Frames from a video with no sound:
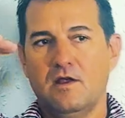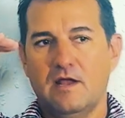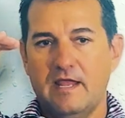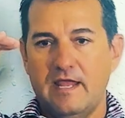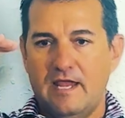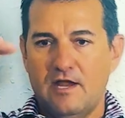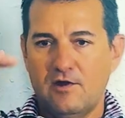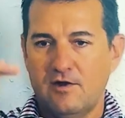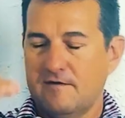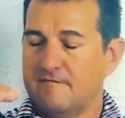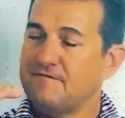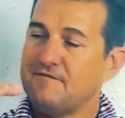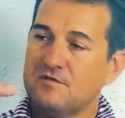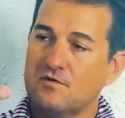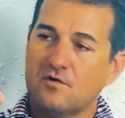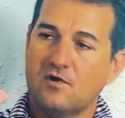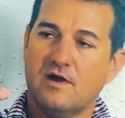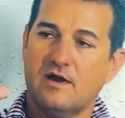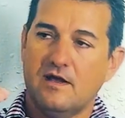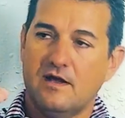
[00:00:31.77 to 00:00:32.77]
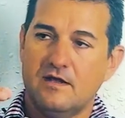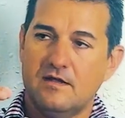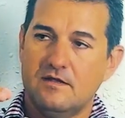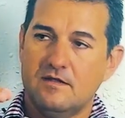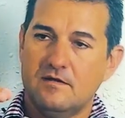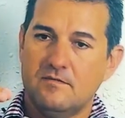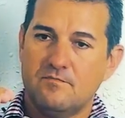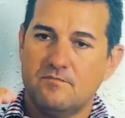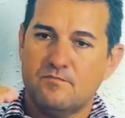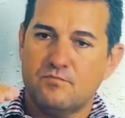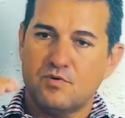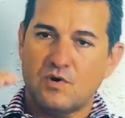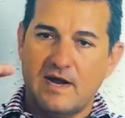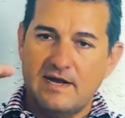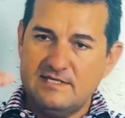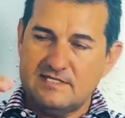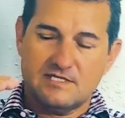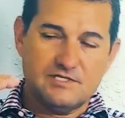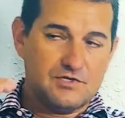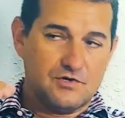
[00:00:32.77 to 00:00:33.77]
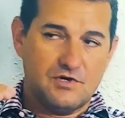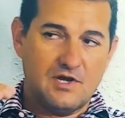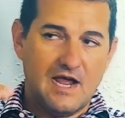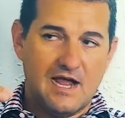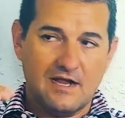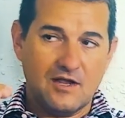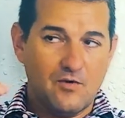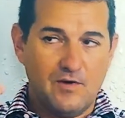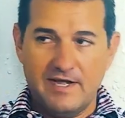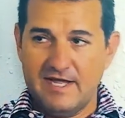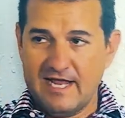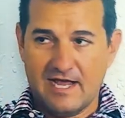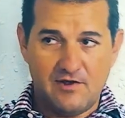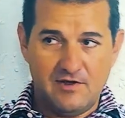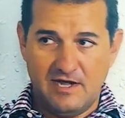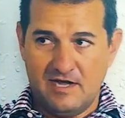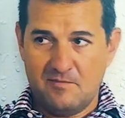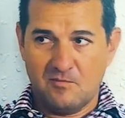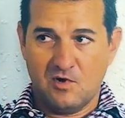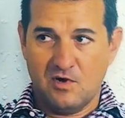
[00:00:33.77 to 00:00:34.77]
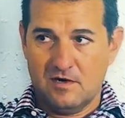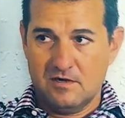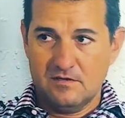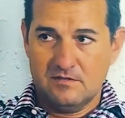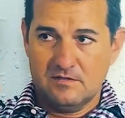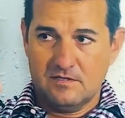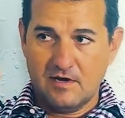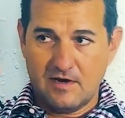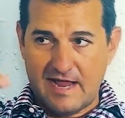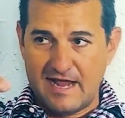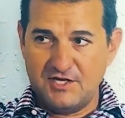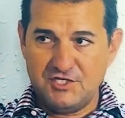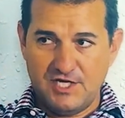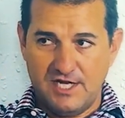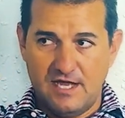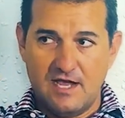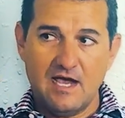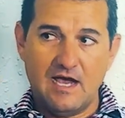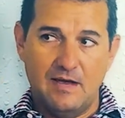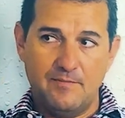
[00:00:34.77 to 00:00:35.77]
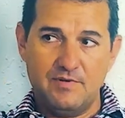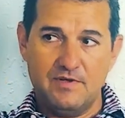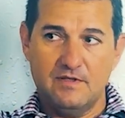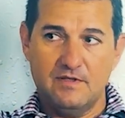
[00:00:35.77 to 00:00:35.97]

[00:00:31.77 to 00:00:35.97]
Here in Florida, prices are not going down anymore. They're edging up.